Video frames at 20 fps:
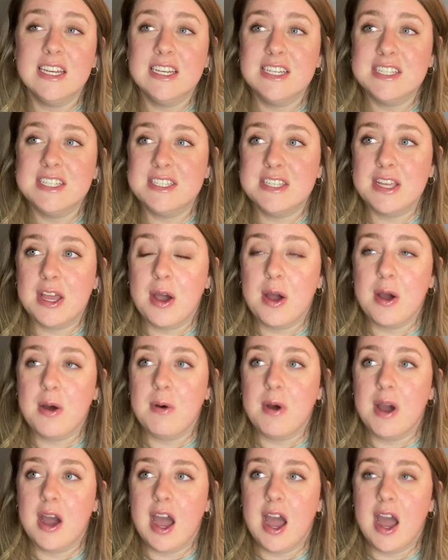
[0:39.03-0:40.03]

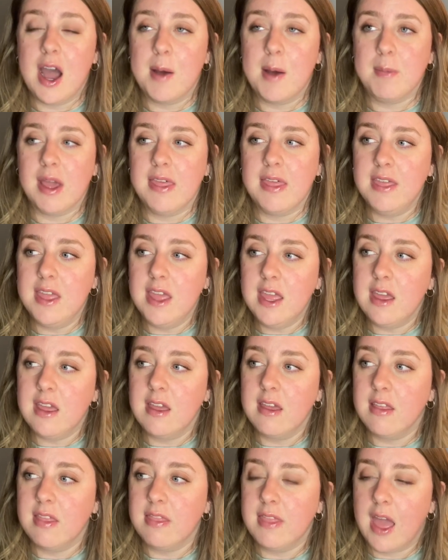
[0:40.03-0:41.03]
So I think
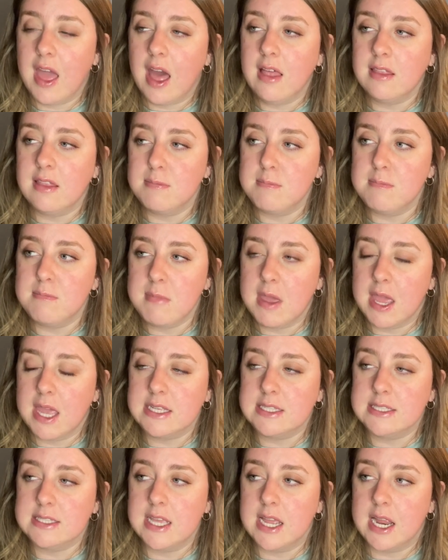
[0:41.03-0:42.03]
that
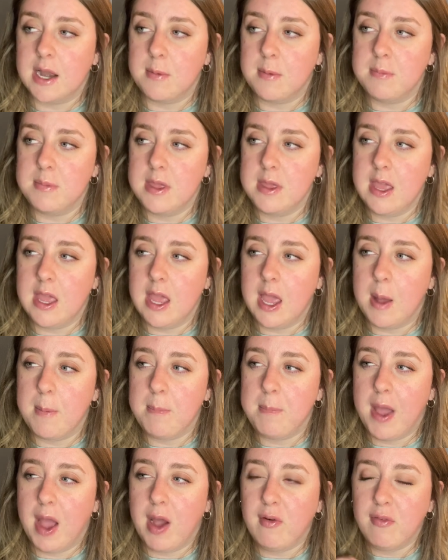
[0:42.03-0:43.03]
makes there be
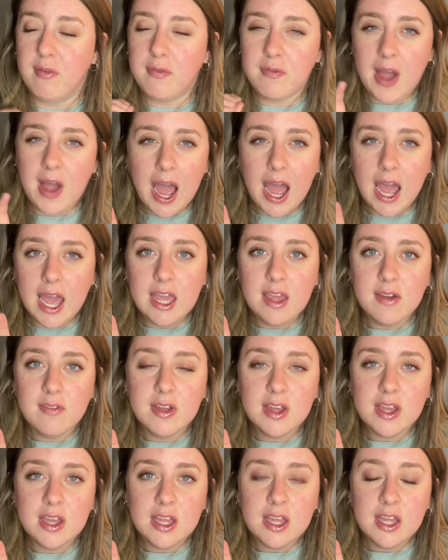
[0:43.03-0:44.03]
about 5
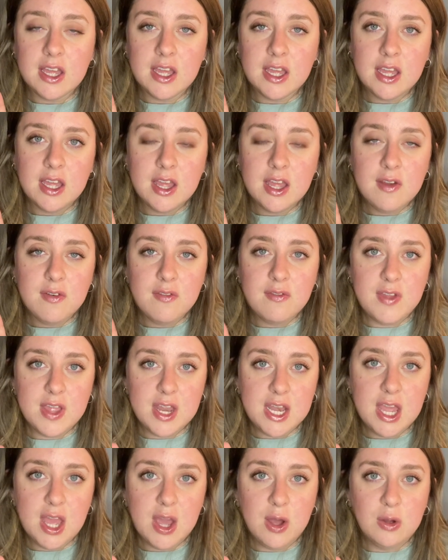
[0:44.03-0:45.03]

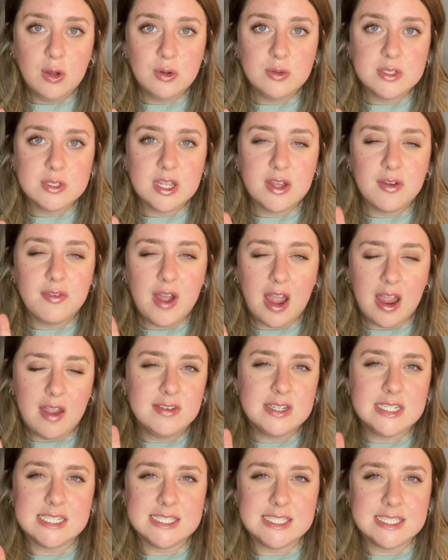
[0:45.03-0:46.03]
to
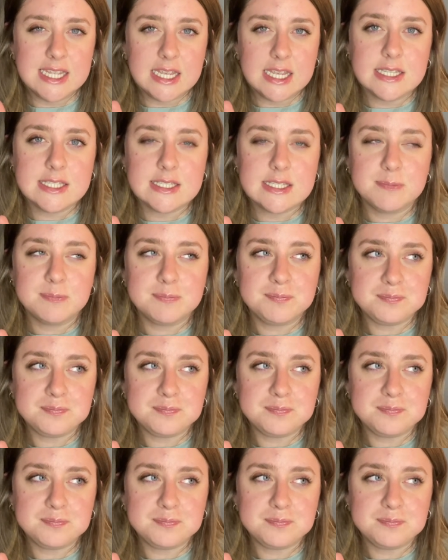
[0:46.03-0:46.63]
6,